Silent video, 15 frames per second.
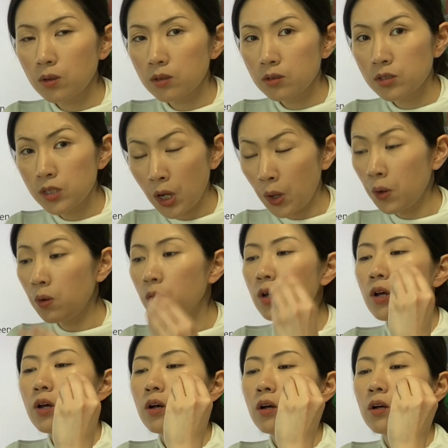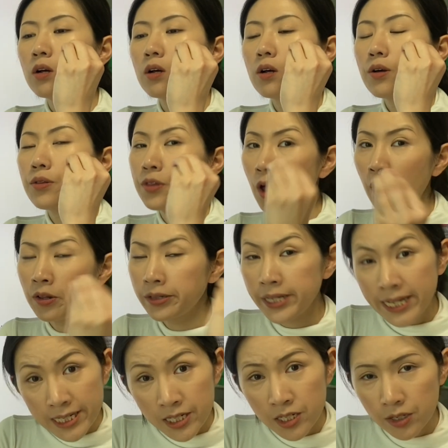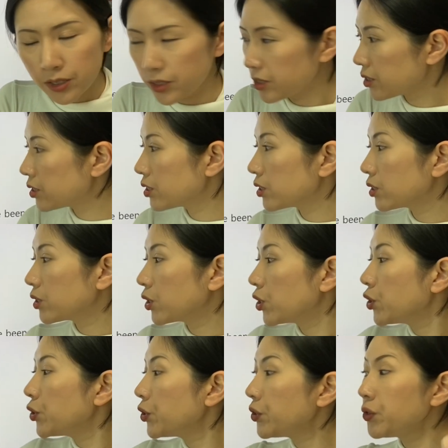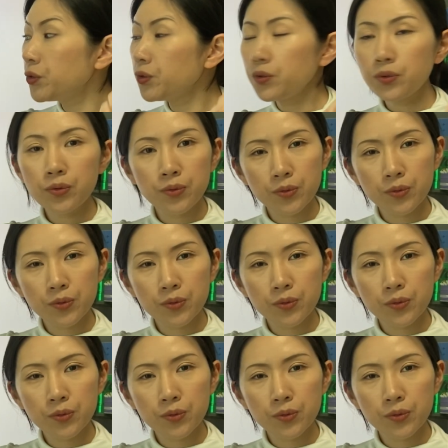So, the listeners who